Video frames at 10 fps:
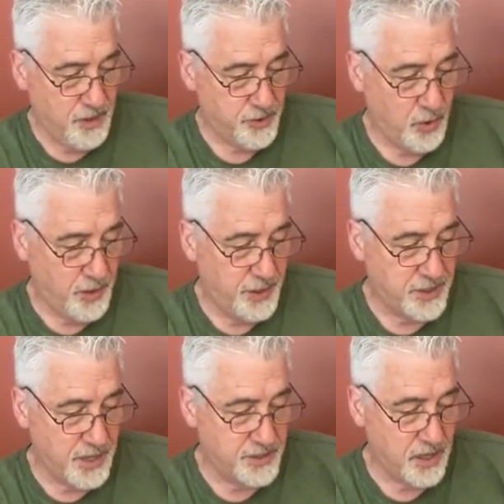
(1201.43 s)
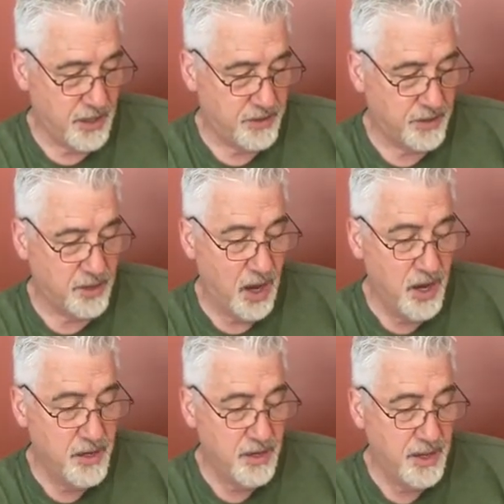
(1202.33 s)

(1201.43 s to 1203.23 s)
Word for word: So he says, uh, the tongue